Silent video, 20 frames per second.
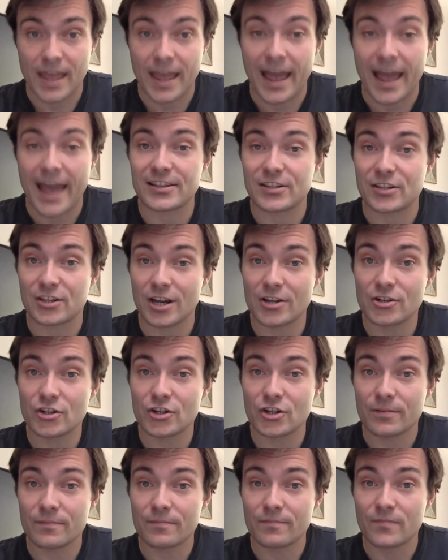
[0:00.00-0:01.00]
As
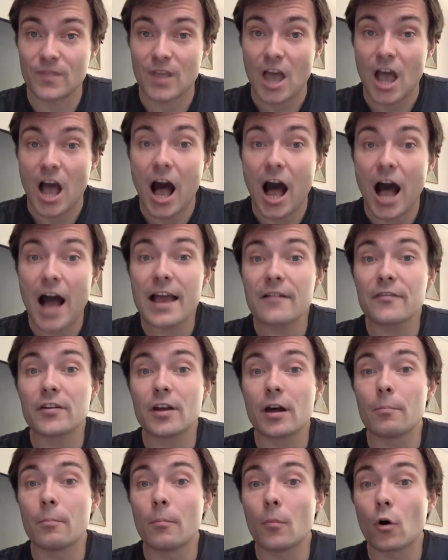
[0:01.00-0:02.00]
such, I have
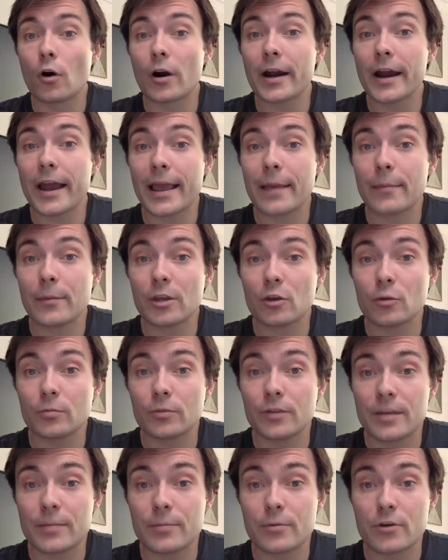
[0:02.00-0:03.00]
done more AEM-Cube
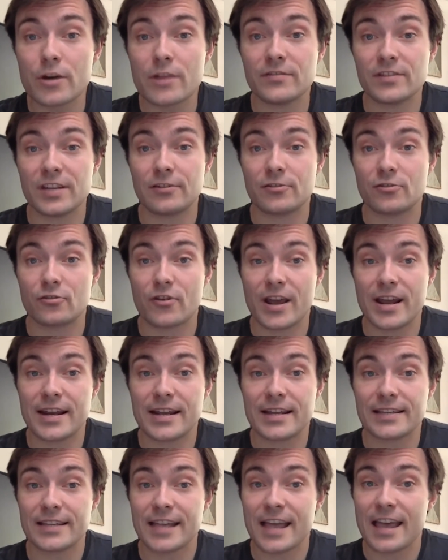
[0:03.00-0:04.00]
debriefs and
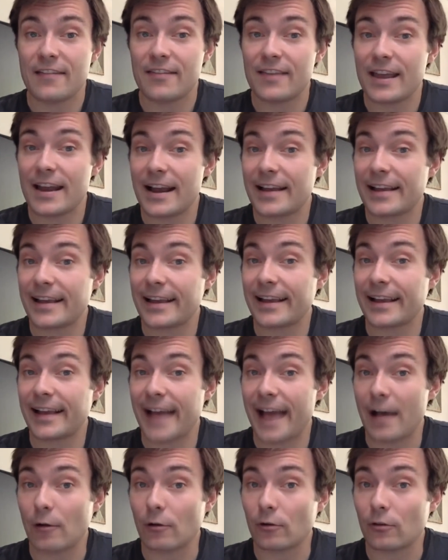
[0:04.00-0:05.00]
trainings than I can
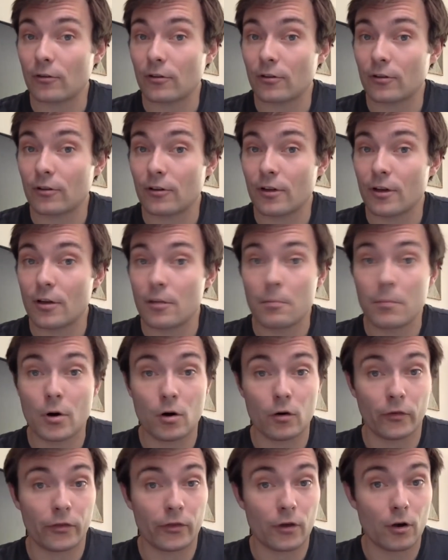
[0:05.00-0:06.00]
count,
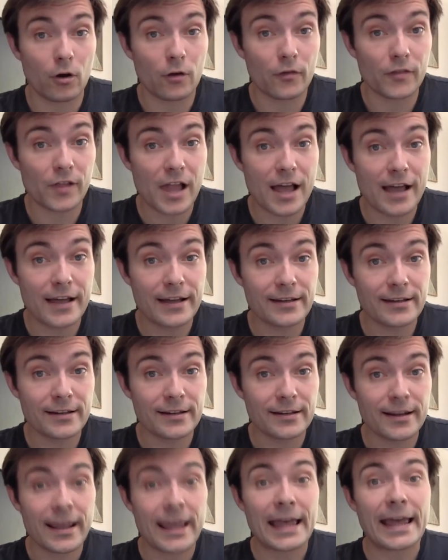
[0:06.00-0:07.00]
both offline
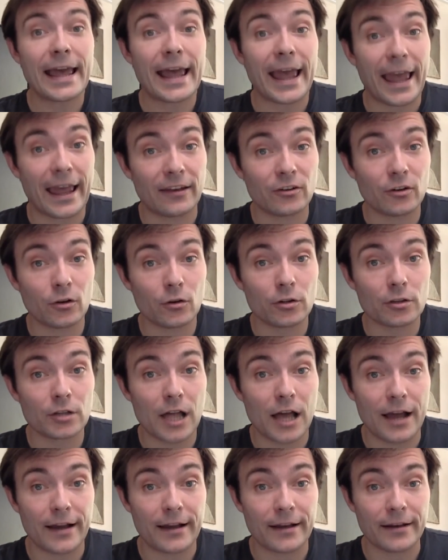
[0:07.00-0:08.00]
and
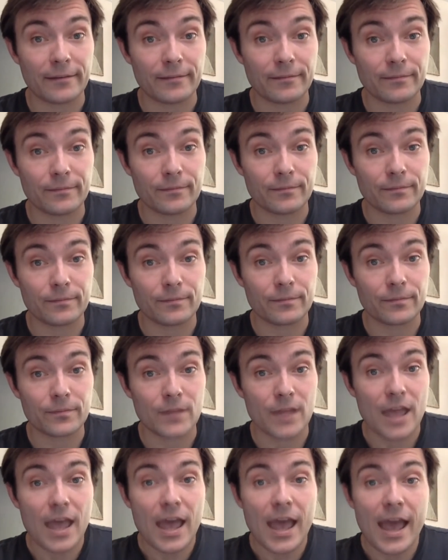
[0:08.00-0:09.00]
online.
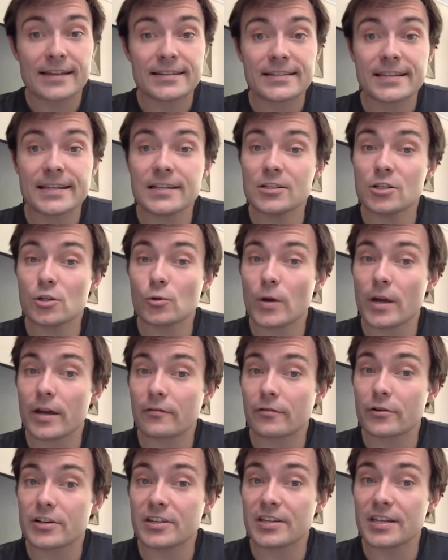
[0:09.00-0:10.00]
And since we
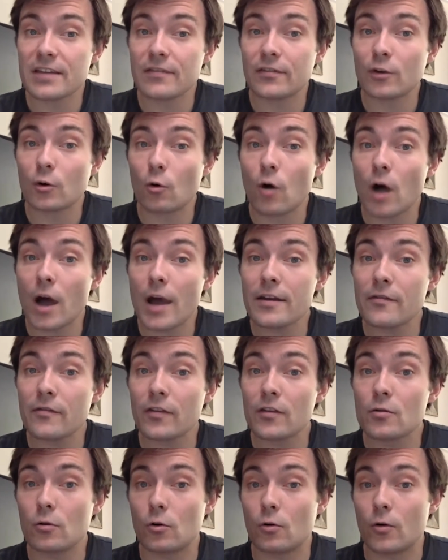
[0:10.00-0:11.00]
have received quite a
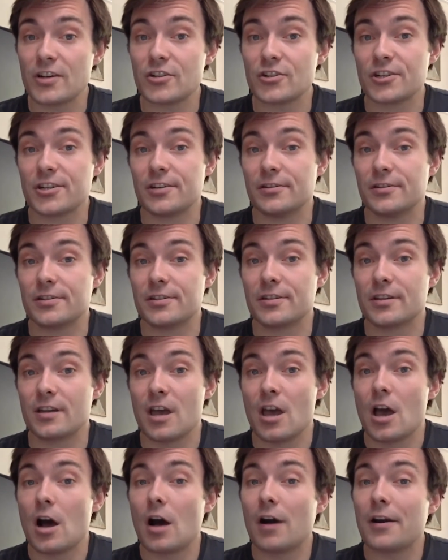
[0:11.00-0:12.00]
few questions
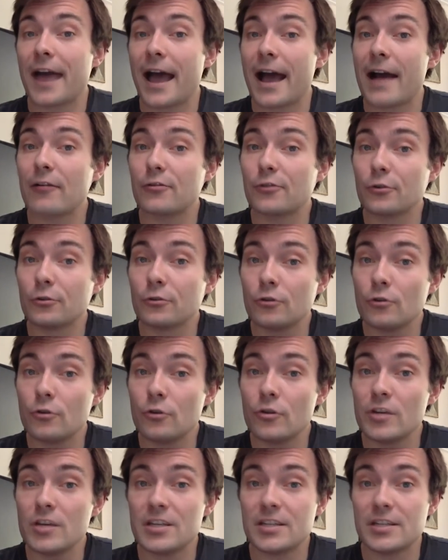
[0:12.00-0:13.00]
on how to do
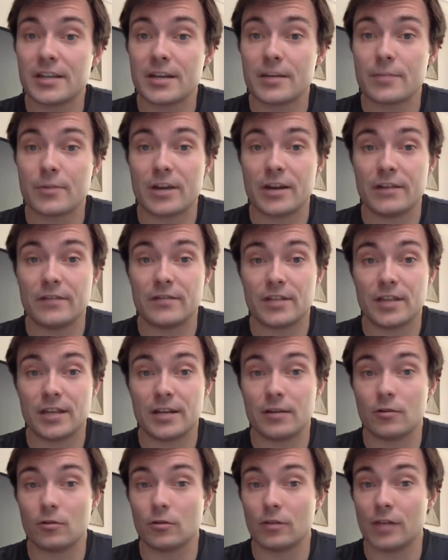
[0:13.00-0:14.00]
these debriefs in
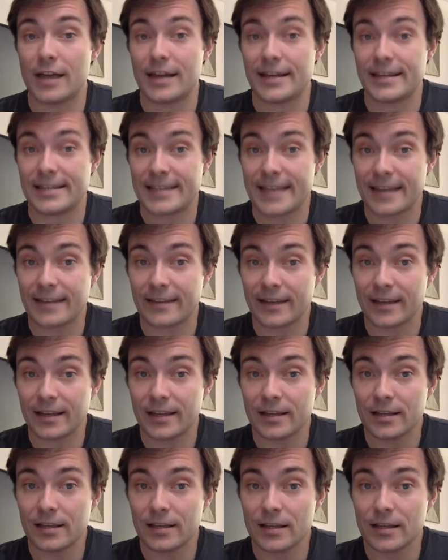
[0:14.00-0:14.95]
an online setting,